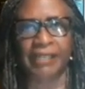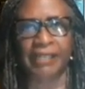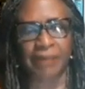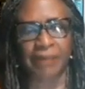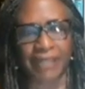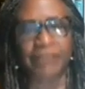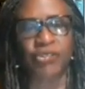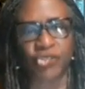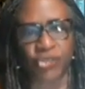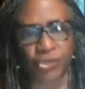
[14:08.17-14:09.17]

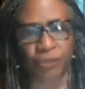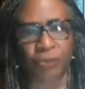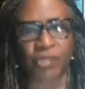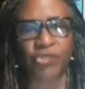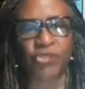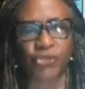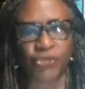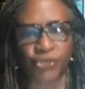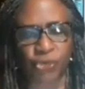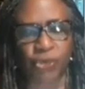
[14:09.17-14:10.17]
impacted you, what you
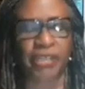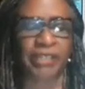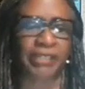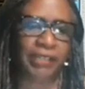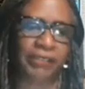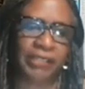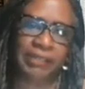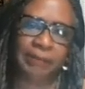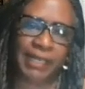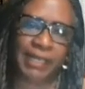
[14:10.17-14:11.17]
saw and how
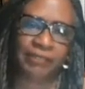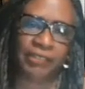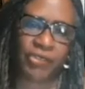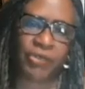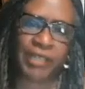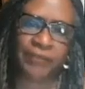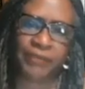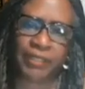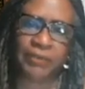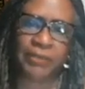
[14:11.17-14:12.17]
that impacted you,
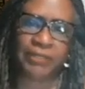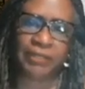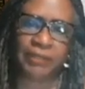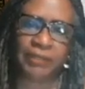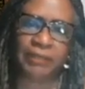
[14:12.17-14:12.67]
and really was